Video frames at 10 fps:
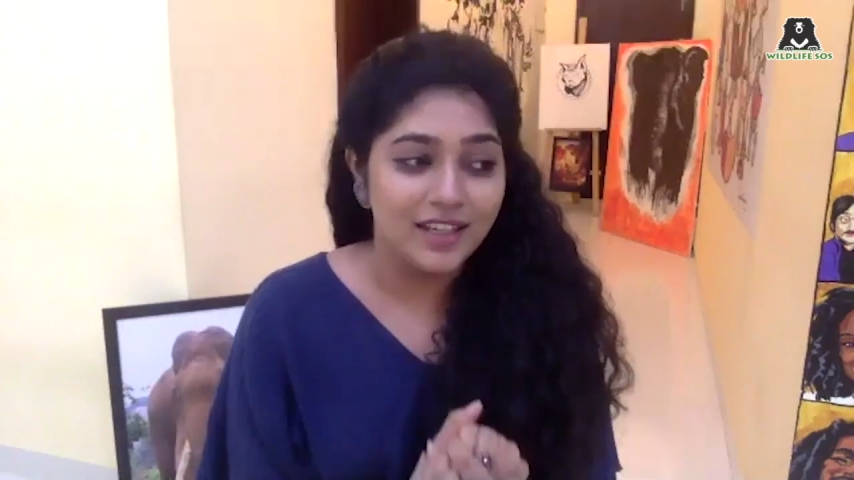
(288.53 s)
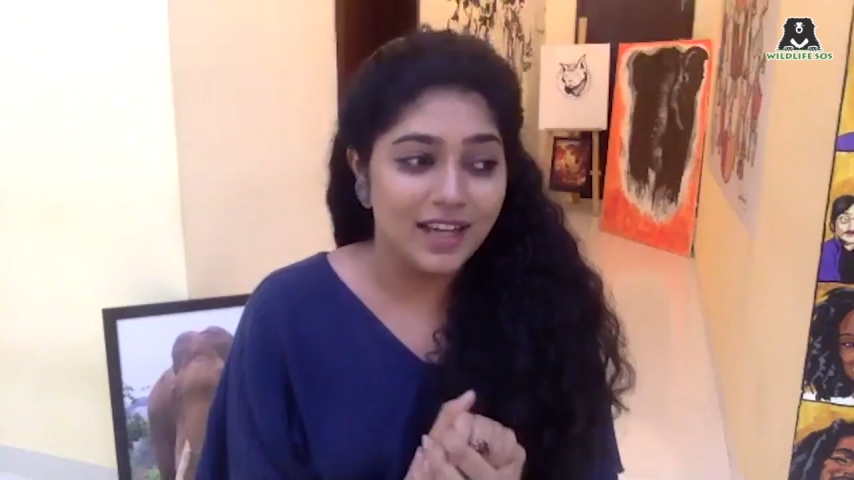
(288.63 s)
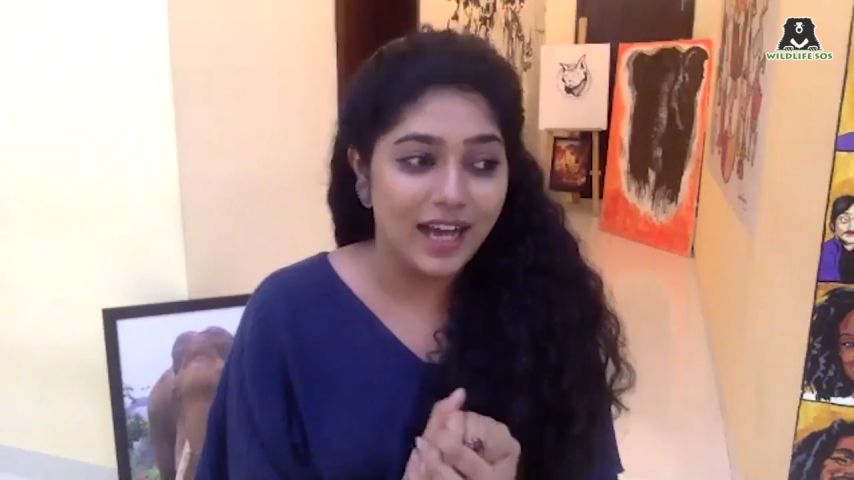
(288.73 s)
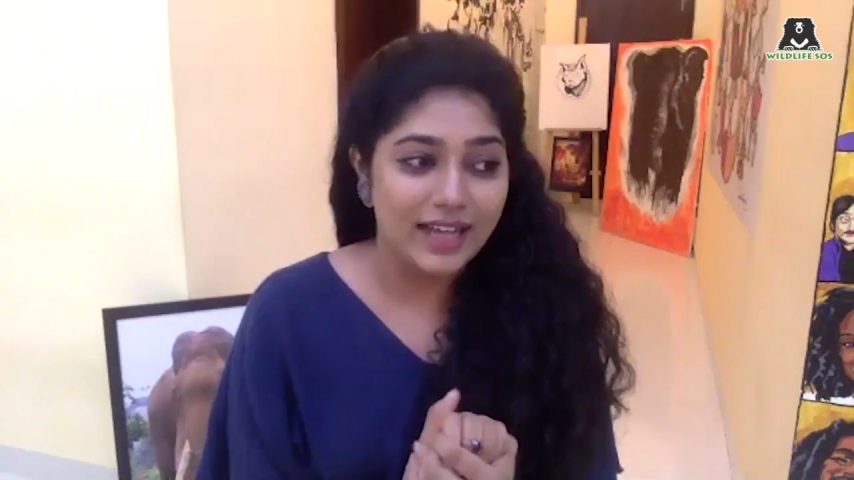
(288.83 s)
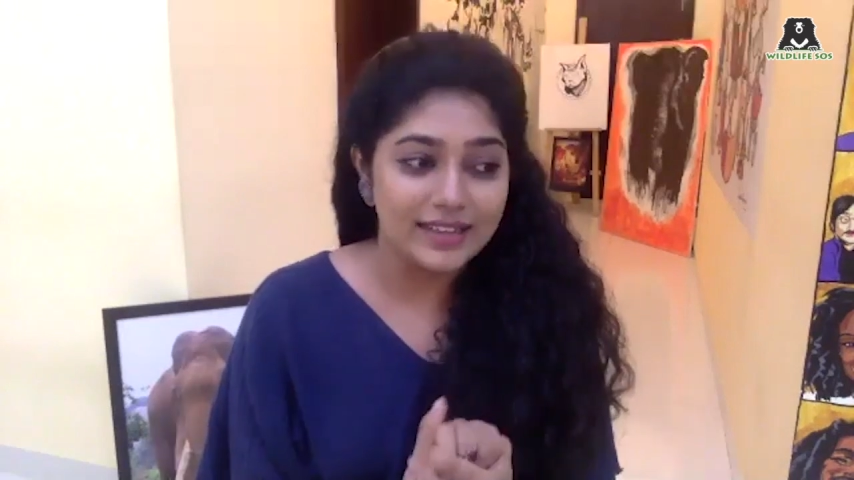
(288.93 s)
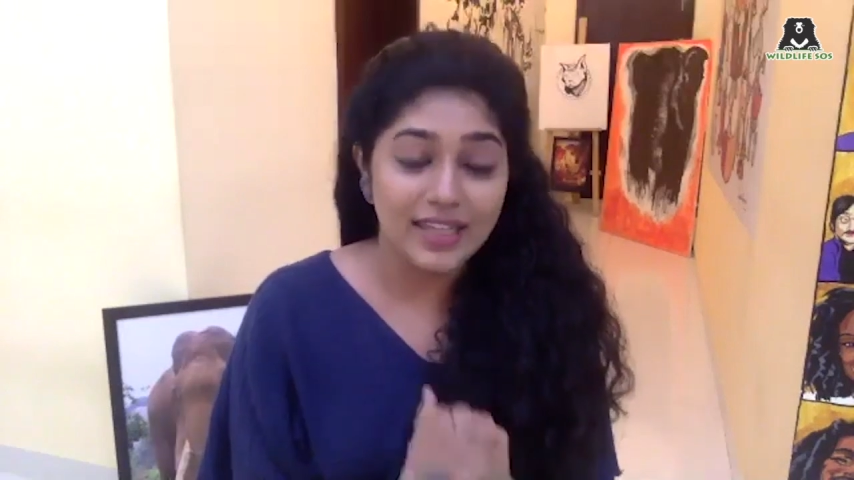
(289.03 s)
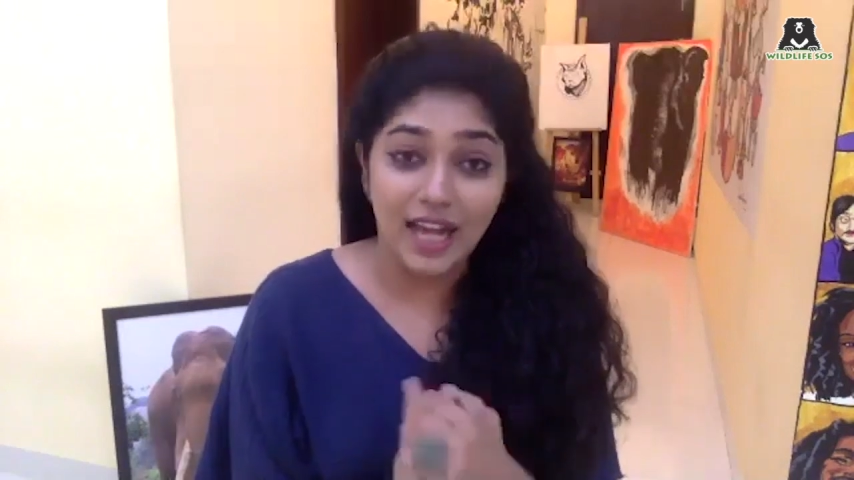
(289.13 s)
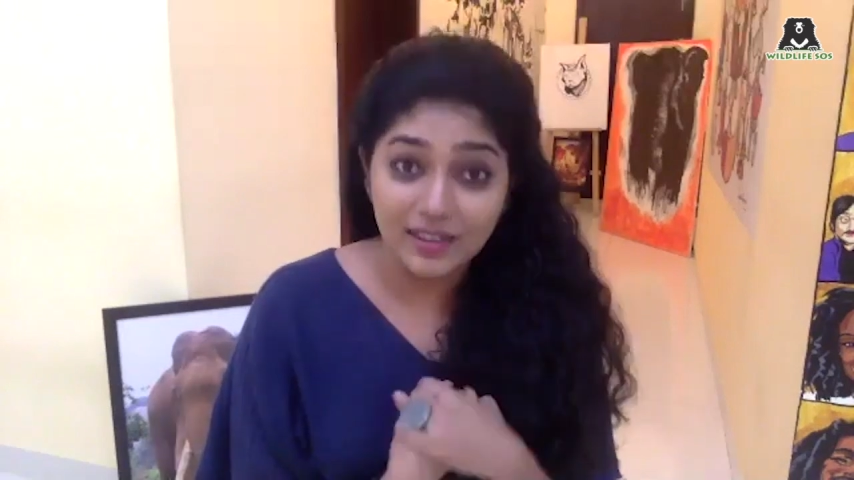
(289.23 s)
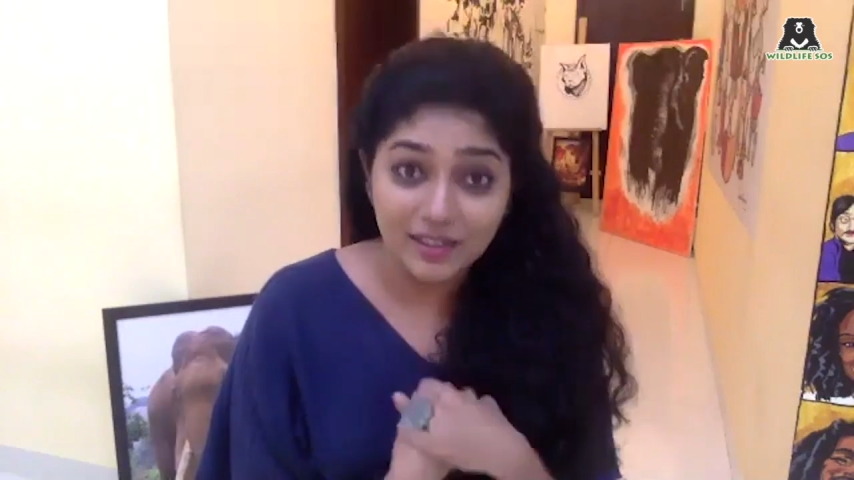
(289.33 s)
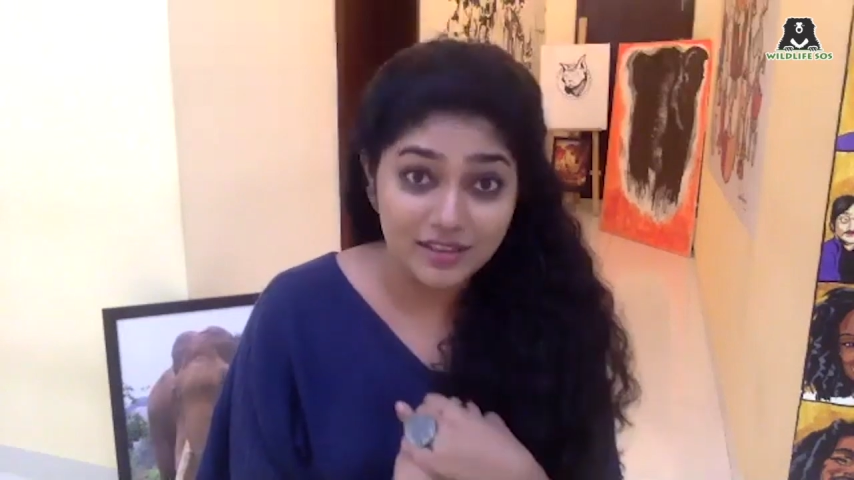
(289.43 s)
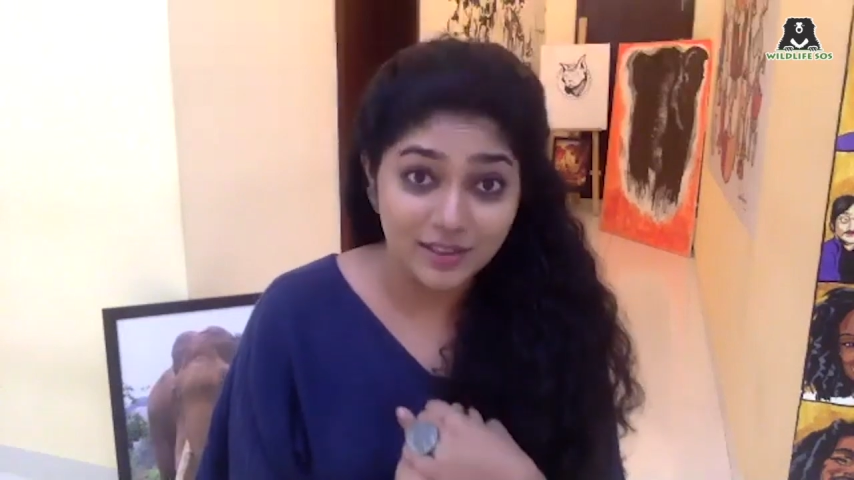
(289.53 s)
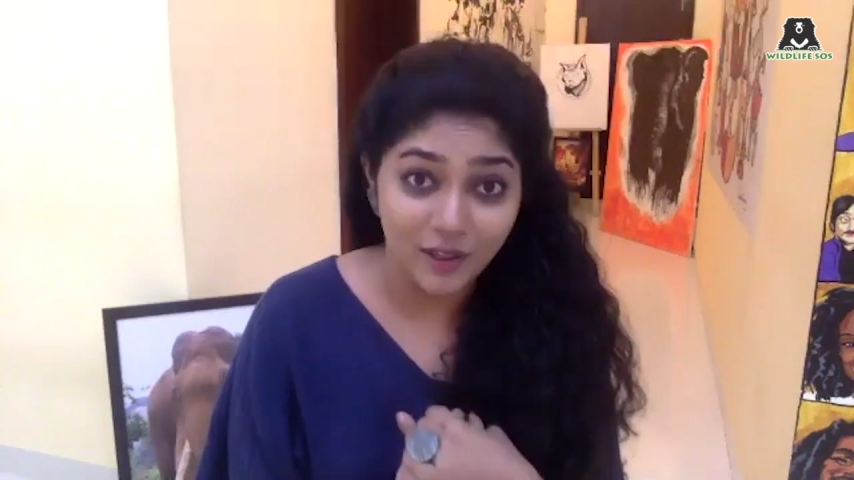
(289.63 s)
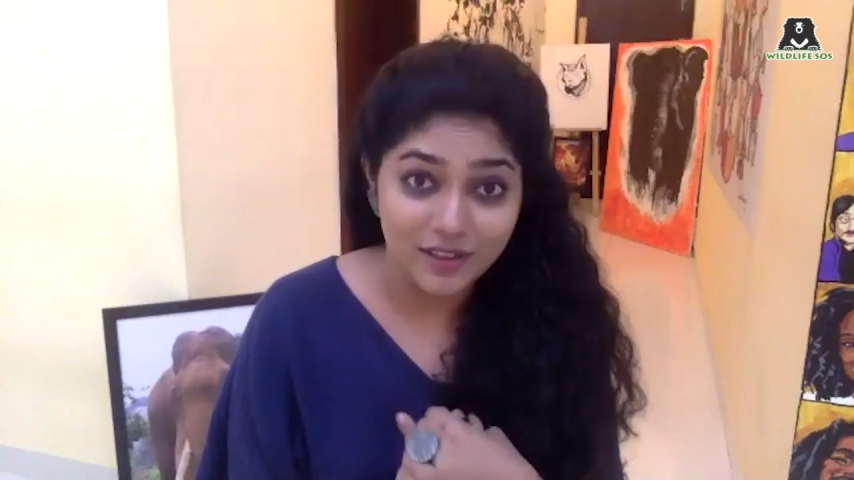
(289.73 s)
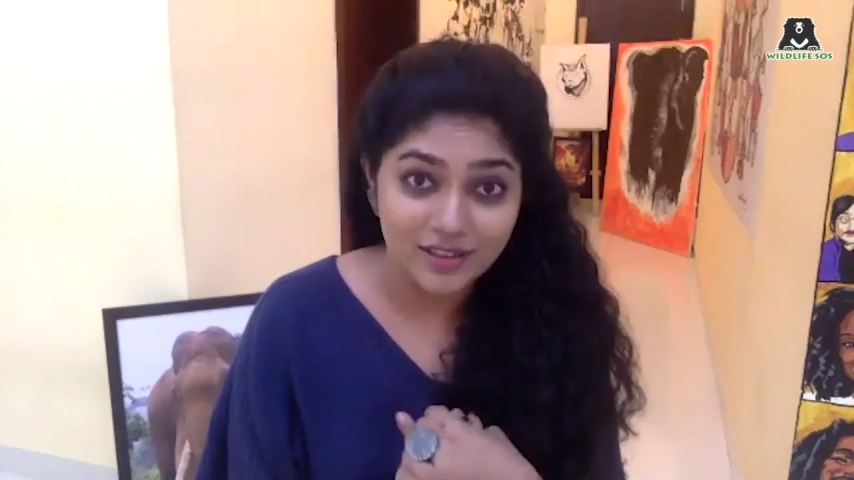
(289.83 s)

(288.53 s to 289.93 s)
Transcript: I think I learned a lot.